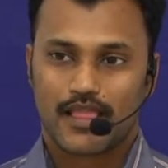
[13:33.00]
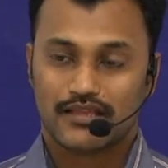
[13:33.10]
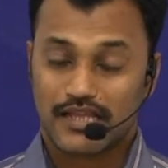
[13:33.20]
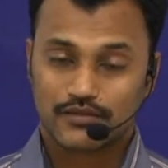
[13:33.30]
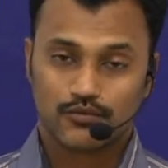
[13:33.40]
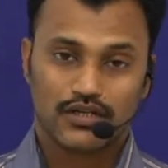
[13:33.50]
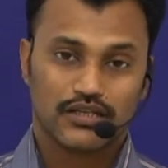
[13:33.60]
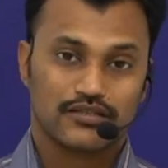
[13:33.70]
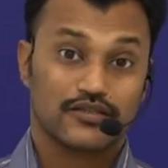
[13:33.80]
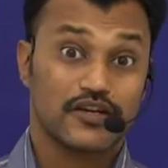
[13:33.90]
that's what
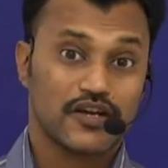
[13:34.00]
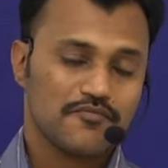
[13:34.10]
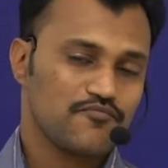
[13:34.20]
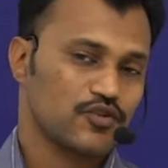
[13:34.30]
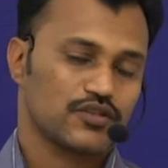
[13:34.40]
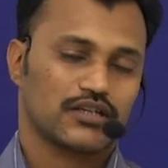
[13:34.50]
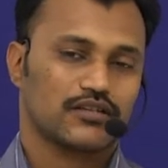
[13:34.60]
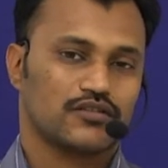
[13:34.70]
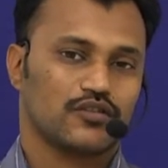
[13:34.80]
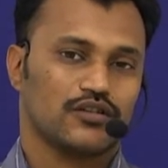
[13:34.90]
his dream project
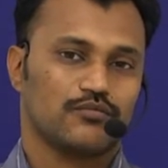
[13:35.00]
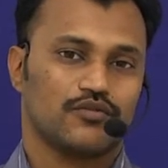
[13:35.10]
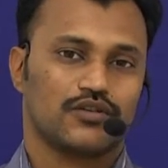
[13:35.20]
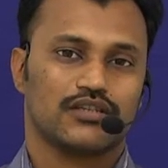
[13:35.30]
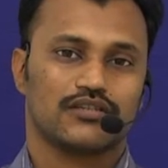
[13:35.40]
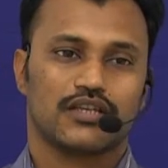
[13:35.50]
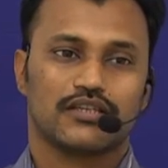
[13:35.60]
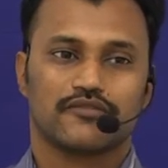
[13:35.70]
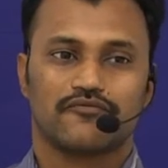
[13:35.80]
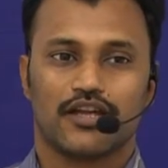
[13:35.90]
is all about. He
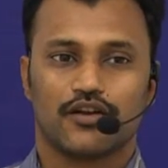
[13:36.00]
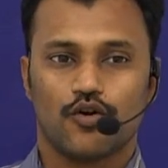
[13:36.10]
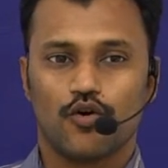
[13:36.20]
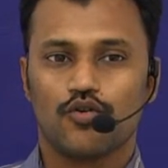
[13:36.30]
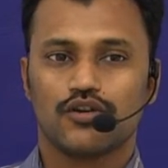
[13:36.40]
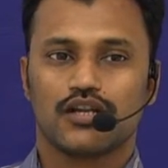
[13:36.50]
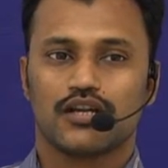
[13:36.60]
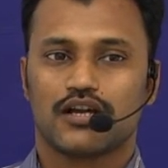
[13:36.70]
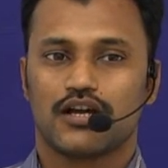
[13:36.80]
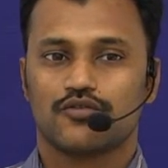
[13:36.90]
says, if I own
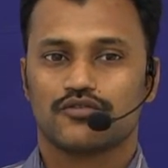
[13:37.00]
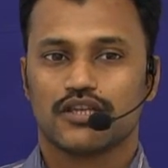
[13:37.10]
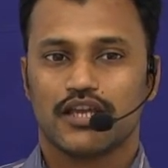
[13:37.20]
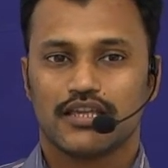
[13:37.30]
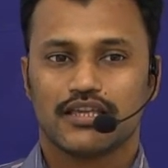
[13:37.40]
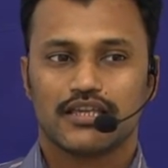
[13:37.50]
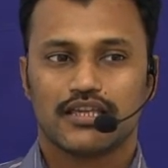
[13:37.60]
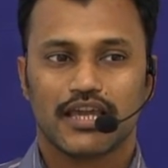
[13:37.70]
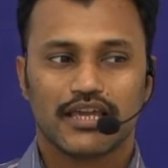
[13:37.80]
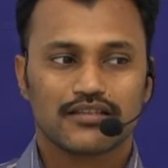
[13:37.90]
a house, he
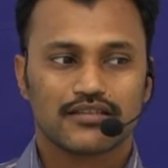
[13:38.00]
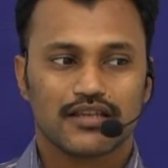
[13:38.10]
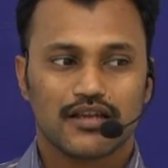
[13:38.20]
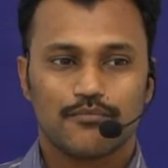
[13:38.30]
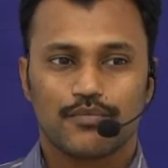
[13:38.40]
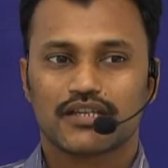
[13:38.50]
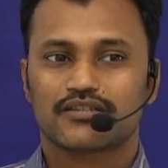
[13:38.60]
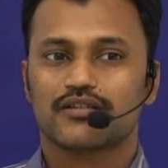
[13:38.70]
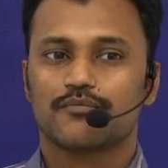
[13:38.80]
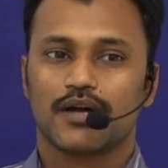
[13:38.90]
gains
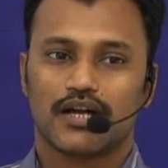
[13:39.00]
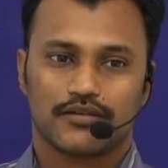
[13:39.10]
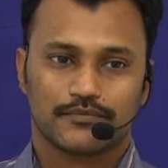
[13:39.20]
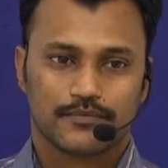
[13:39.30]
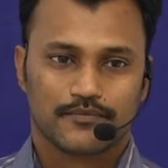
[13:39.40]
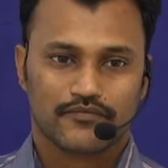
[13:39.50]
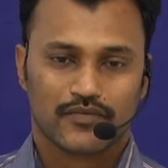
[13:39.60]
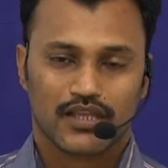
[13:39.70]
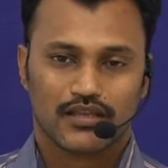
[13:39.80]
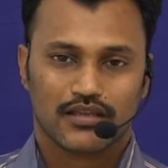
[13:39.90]
personal power.
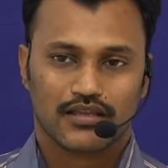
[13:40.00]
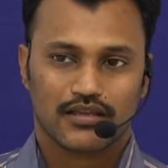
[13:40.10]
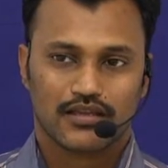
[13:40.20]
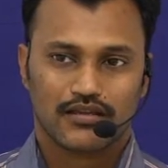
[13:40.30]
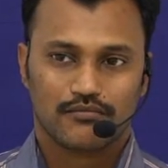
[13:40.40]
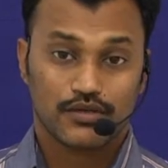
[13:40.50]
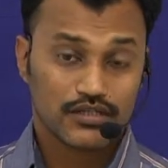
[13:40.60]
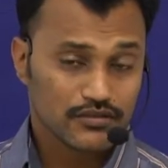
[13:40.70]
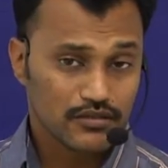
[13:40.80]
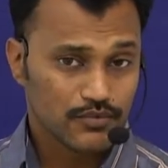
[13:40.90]

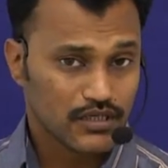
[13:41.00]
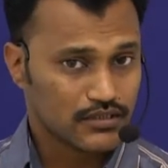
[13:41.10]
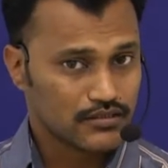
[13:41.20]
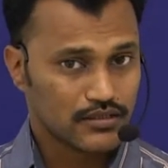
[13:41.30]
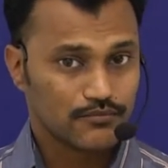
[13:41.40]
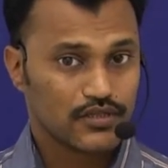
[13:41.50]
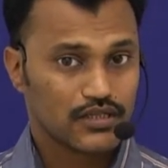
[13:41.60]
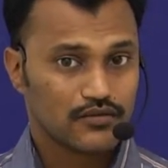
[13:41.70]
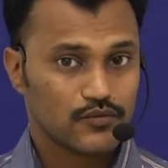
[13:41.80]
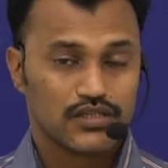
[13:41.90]
Personal power,
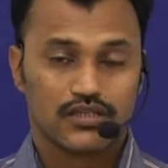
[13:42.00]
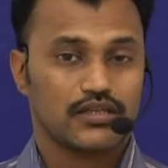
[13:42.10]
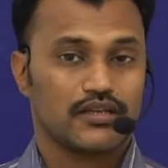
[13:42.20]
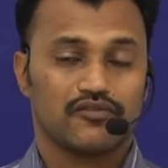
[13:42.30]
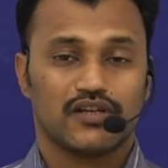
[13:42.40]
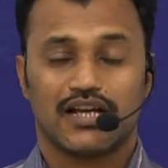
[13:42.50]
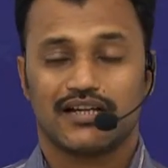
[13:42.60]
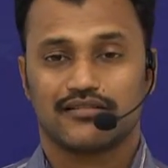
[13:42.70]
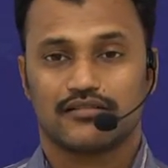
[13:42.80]
something which he never had.